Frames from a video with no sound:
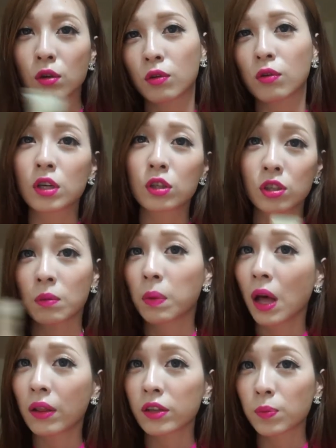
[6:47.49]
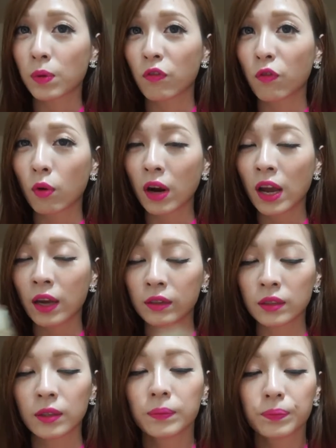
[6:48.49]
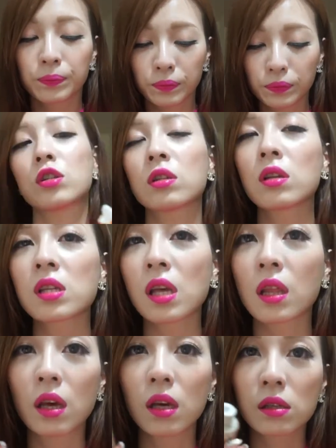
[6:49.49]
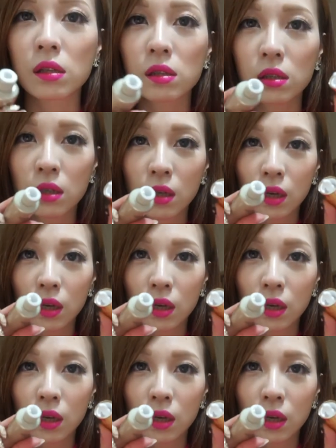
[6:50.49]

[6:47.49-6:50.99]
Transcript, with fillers: so you can just apply this beforehand. It just looks like this.